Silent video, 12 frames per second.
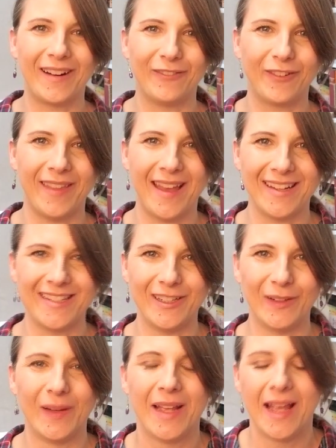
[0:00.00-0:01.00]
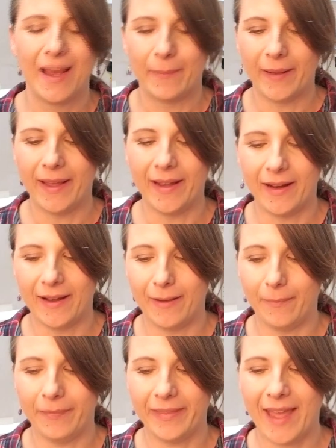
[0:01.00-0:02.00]
I found a workaround for that too.
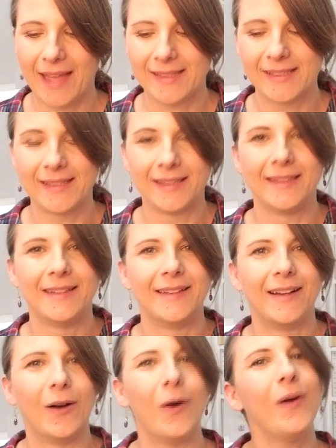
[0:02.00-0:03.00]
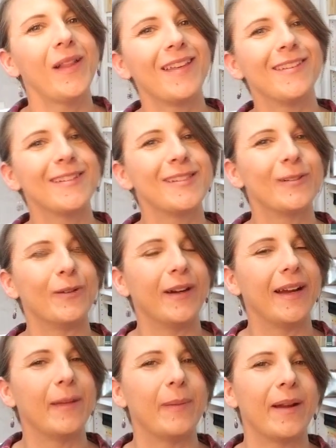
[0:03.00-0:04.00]
But that's
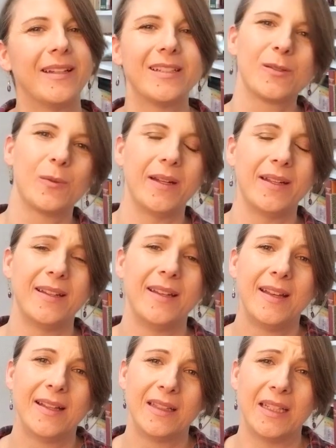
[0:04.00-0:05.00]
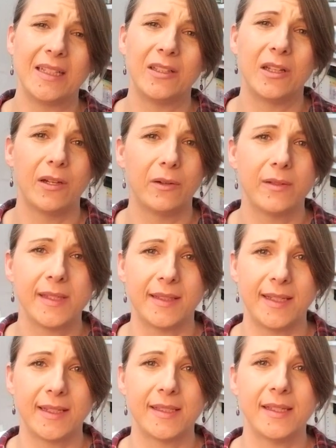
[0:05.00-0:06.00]
whole other story, but I just want to
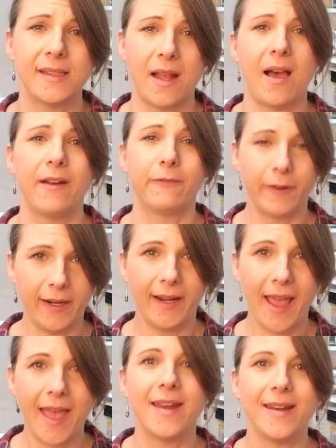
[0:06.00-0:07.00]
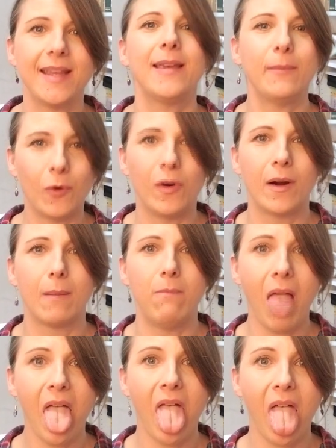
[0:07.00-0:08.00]
let you know Celtx is not free
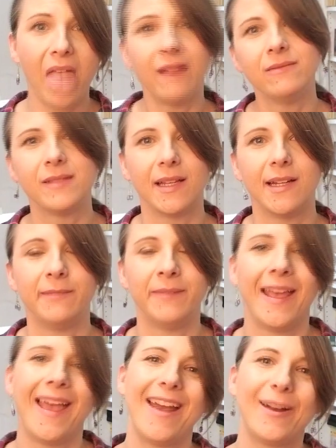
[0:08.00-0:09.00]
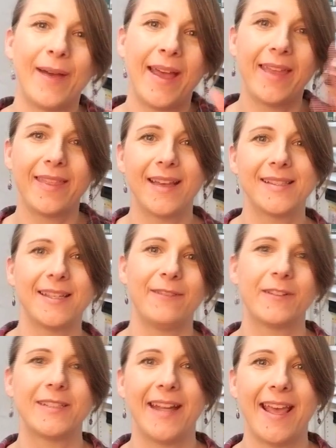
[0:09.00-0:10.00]
anymore. Blah. So,
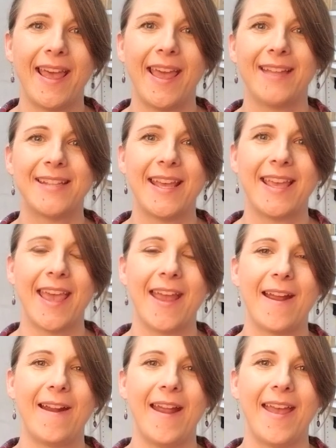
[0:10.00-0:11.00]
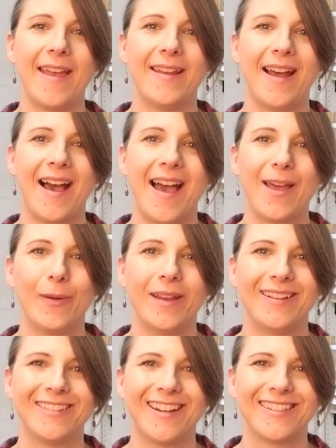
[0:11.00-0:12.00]
anyway, that's it for today. Take care,
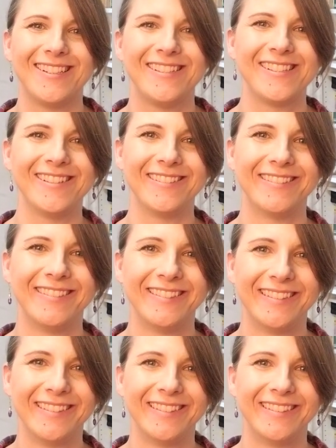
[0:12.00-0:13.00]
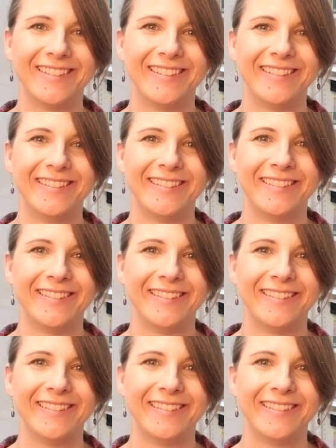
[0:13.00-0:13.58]
and I will talk to you soon.